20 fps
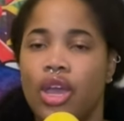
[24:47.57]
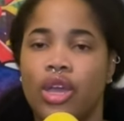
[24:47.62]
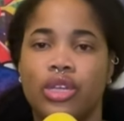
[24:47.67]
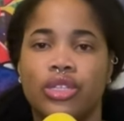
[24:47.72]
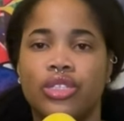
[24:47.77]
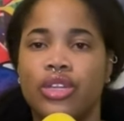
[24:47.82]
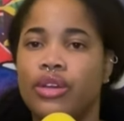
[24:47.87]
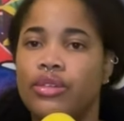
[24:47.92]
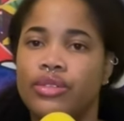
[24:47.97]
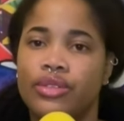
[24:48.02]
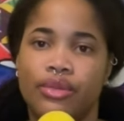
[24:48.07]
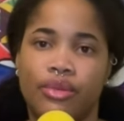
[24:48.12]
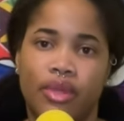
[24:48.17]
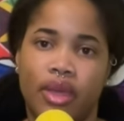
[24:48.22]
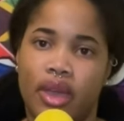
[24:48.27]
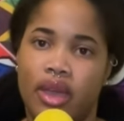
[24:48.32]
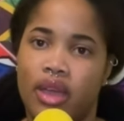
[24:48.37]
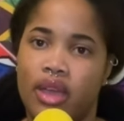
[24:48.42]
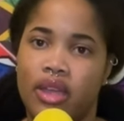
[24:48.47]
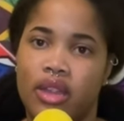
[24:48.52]
don't do
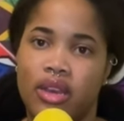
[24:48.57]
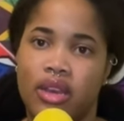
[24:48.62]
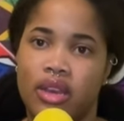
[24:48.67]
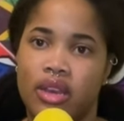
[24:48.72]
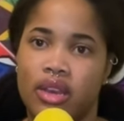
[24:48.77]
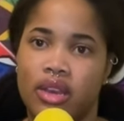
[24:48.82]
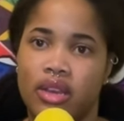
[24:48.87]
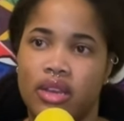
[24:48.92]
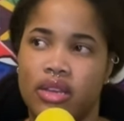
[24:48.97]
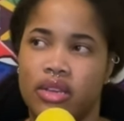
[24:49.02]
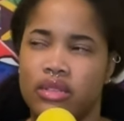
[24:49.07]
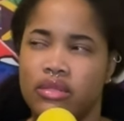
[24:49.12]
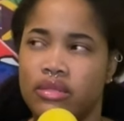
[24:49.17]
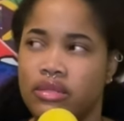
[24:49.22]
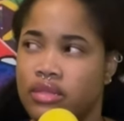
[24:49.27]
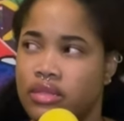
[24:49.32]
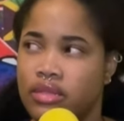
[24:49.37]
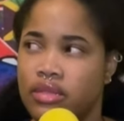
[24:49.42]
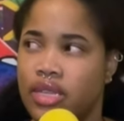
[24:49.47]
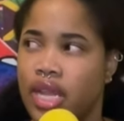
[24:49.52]
that
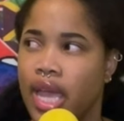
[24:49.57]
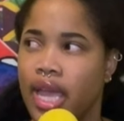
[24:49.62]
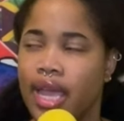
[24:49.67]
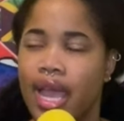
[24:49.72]
like